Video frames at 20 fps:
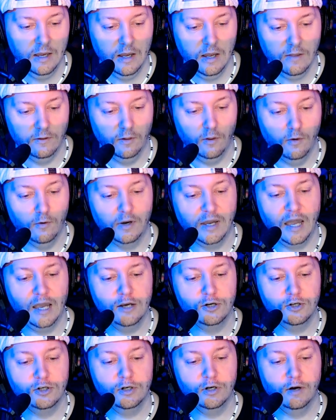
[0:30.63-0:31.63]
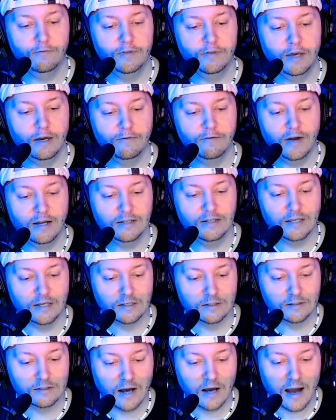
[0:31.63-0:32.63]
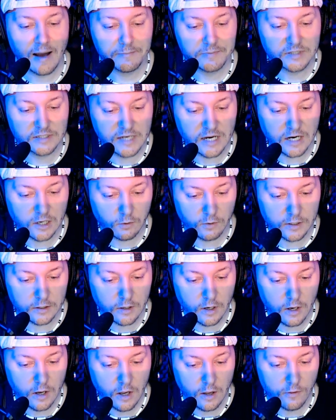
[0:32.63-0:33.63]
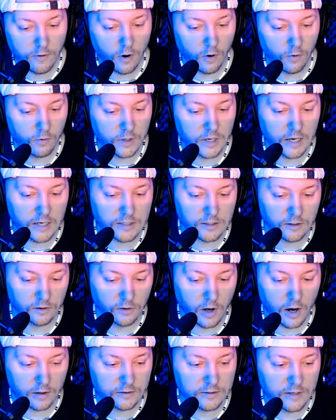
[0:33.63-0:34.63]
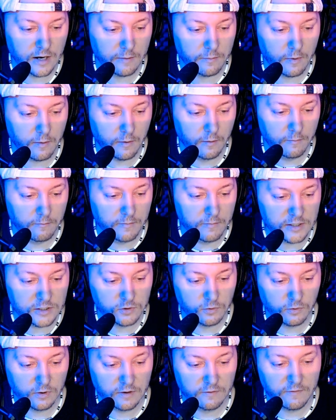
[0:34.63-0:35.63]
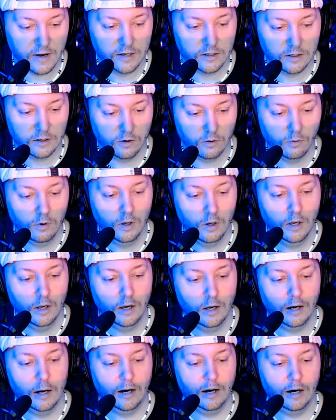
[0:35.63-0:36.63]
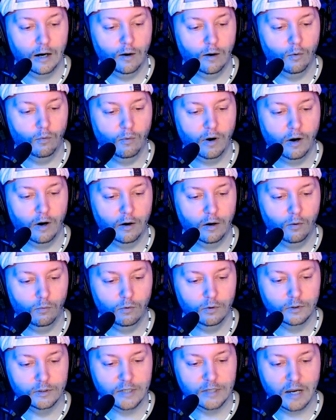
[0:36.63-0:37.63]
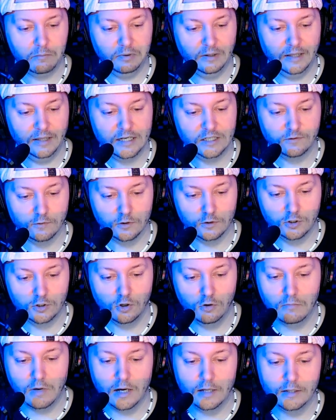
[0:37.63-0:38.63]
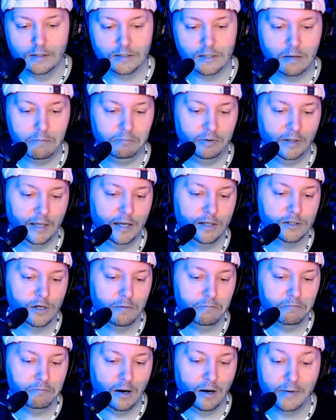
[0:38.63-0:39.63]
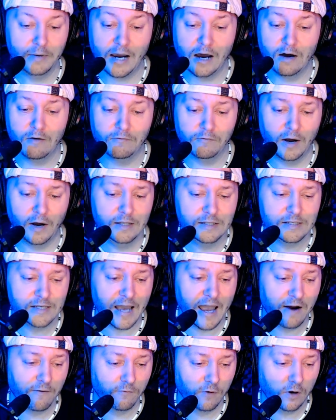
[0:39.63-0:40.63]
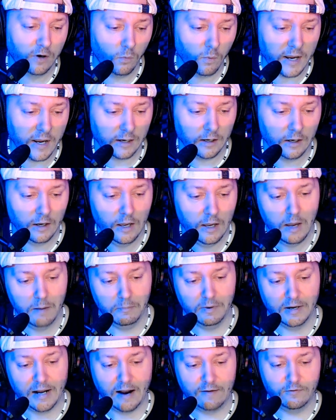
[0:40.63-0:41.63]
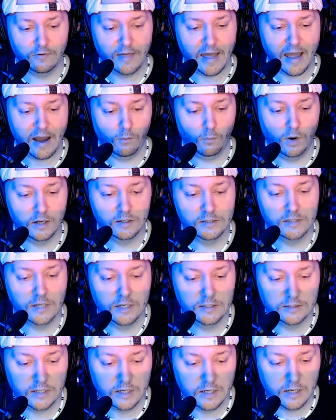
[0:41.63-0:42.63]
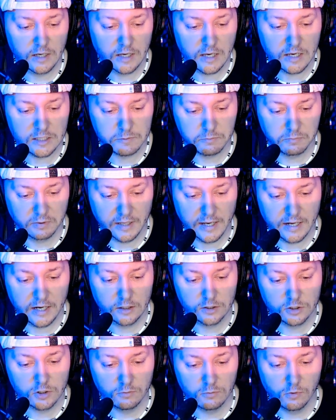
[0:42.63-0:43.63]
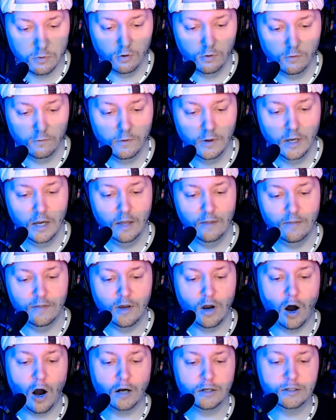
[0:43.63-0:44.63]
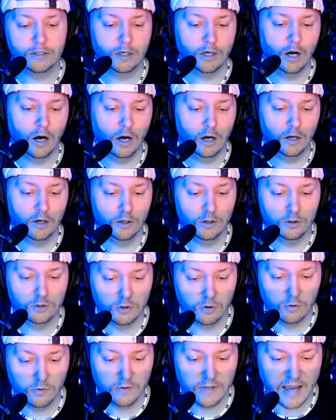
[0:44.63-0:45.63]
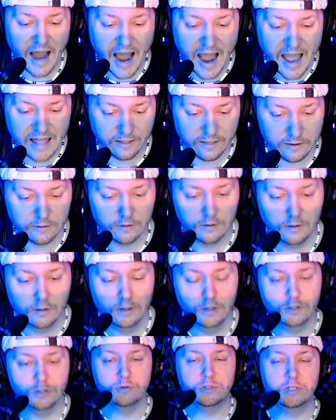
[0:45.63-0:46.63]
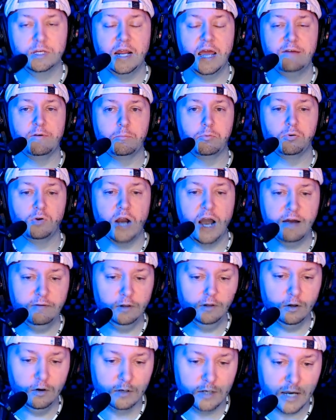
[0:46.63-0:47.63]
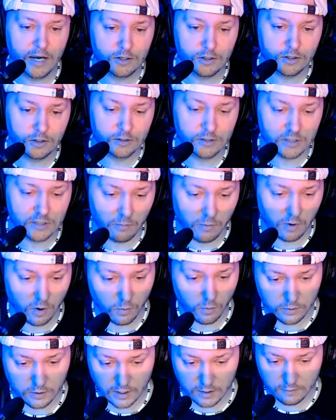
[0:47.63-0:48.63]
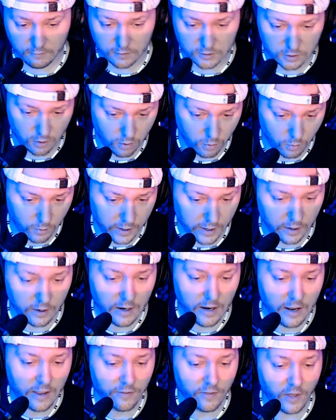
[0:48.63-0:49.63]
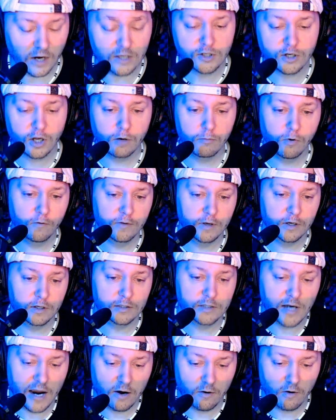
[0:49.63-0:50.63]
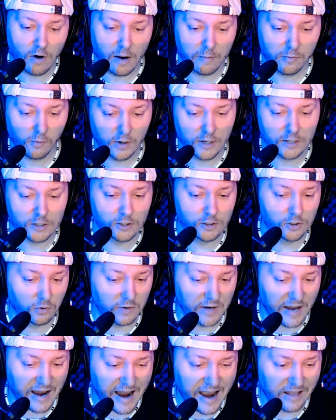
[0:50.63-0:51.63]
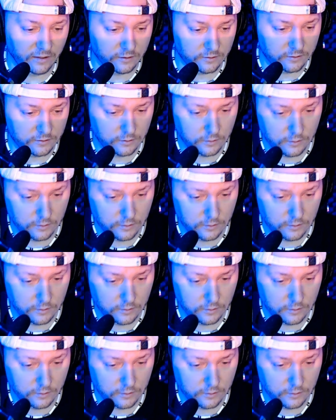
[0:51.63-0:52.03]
The location of the event is top secret, though he's locked up a mystery venue where it will take place for 2 months and plans on pumping out fights every week. But after that, White says he's planning to move the octagon to the island. So he's going to have a private location somewhere where none of us are aware. Then he's going to move the entire operation to an island.